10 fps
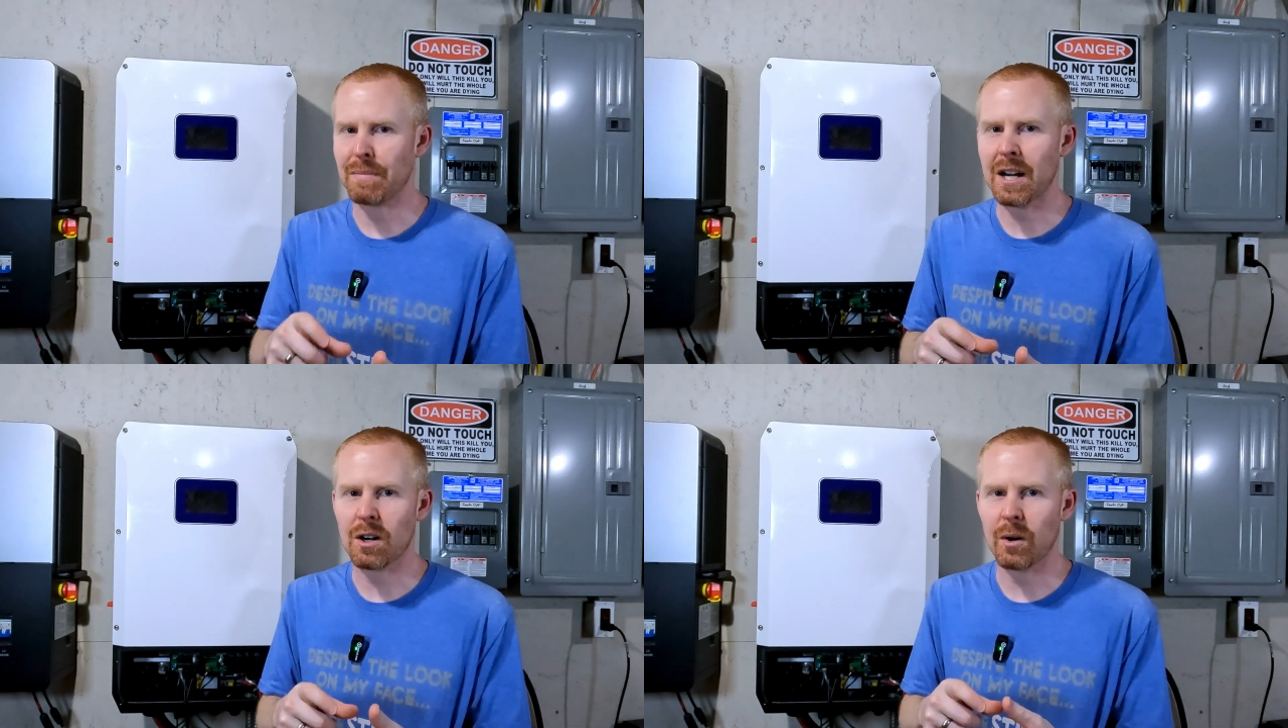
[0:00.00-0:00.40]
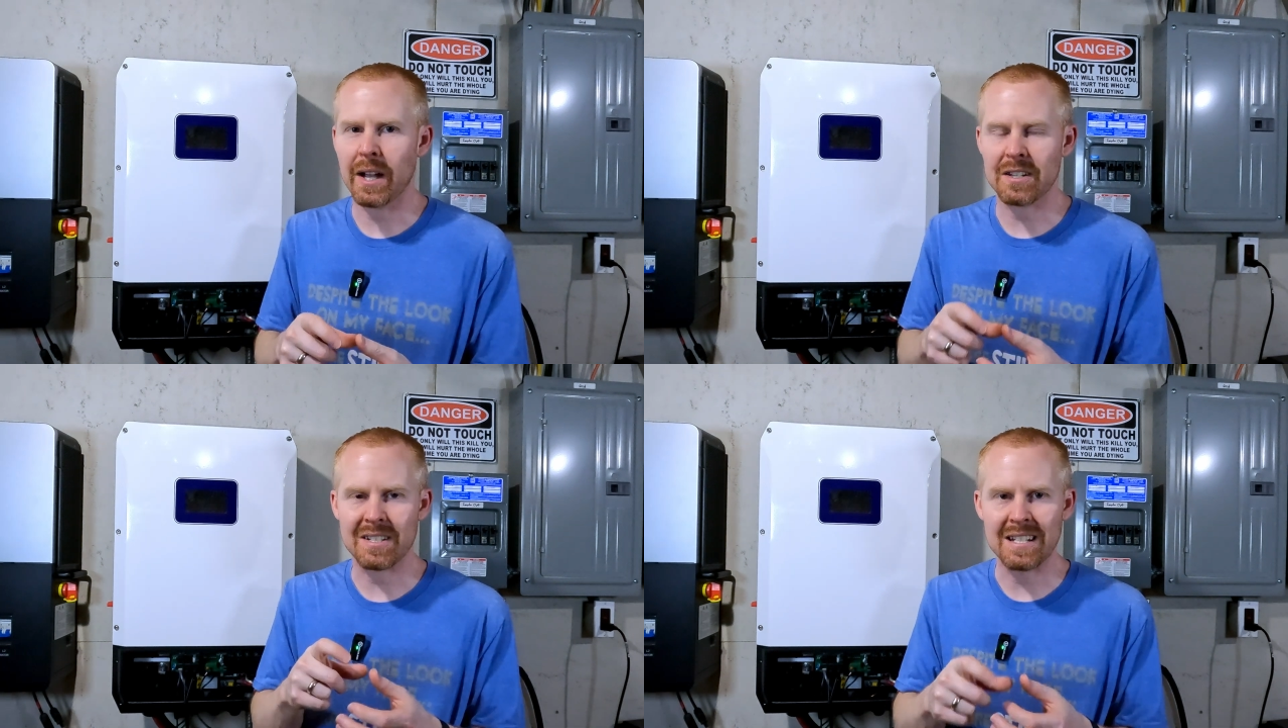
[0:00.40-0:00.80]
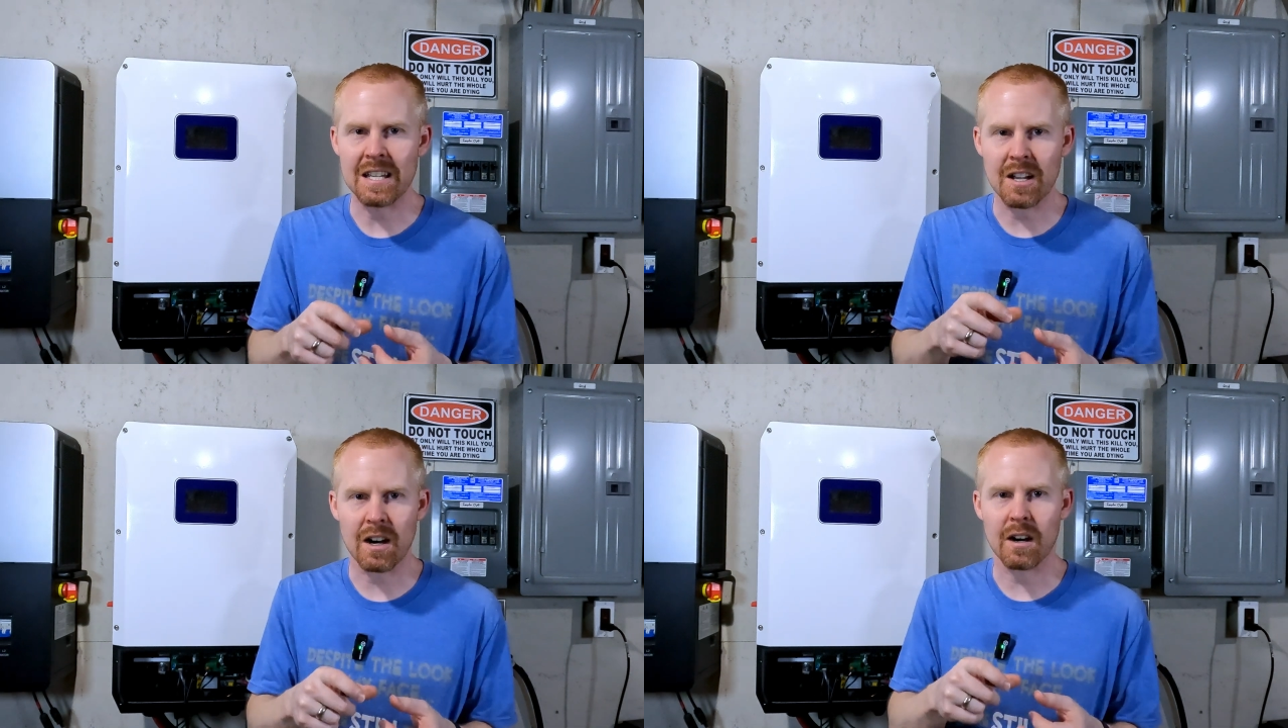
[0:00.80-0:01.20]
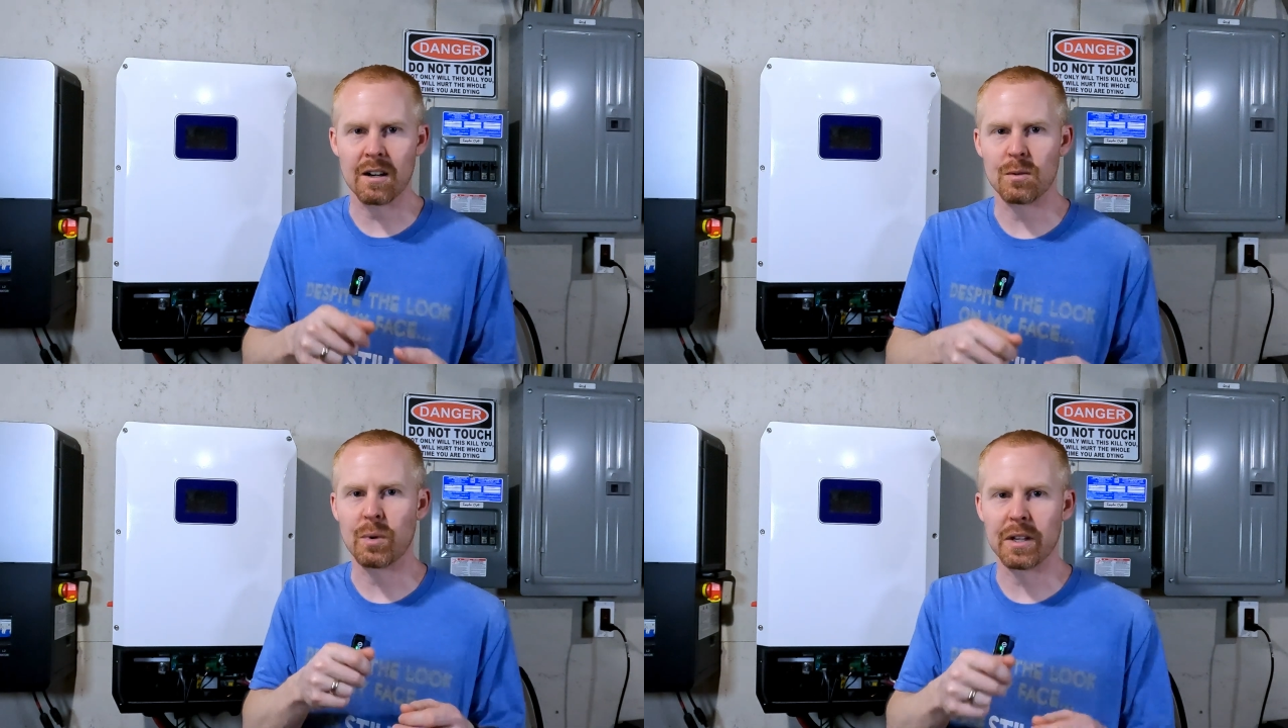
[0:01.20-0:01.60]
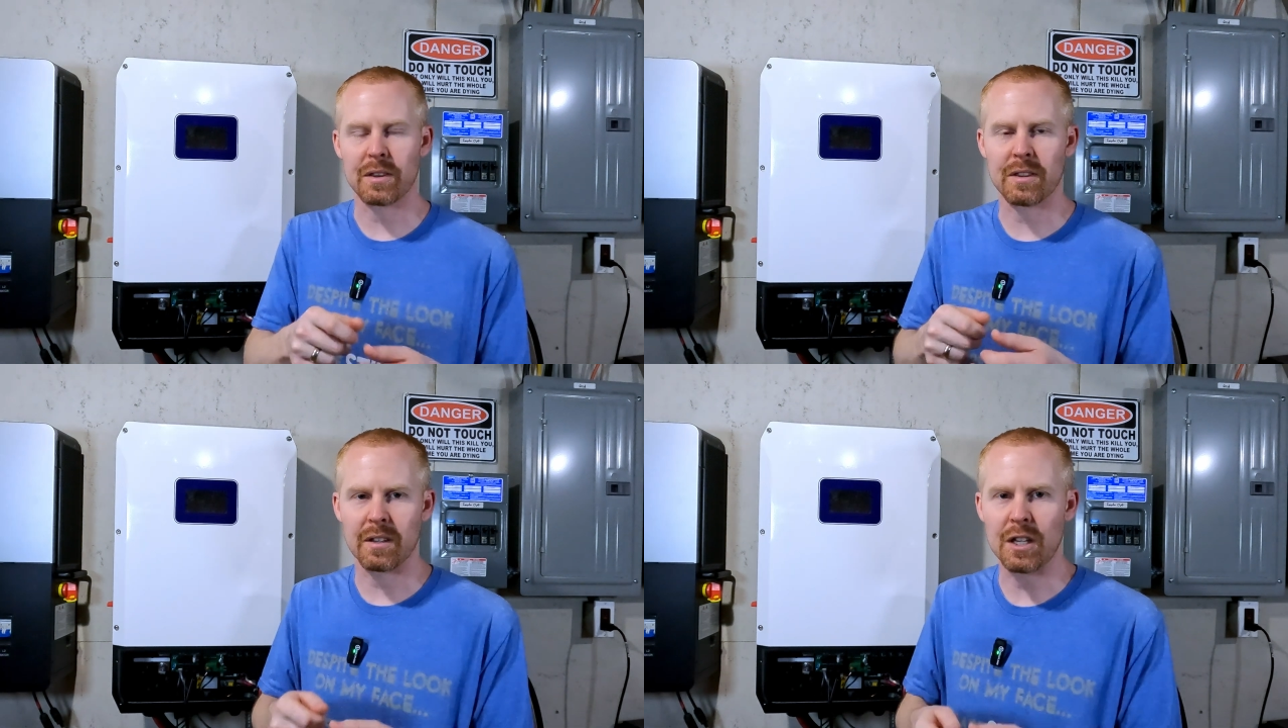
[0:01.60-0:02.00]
micro SD card with